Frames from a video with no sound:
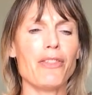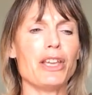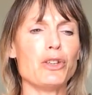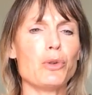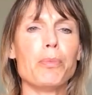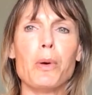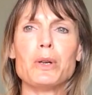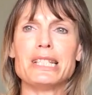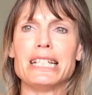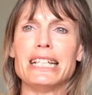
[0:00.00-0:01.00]
that your
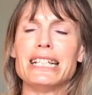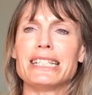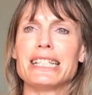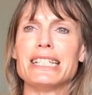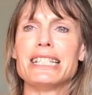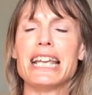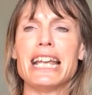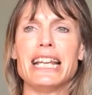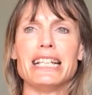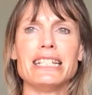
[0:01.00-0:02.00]
body is
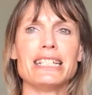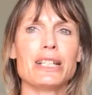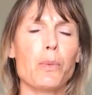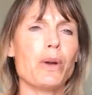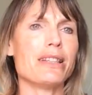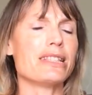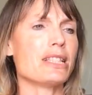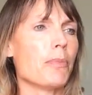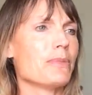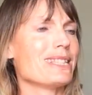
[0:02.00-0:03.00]
contained with
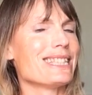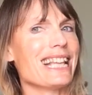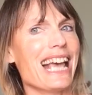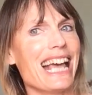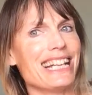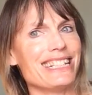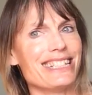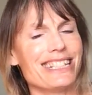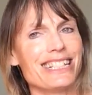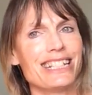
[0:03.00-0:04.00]
some sand.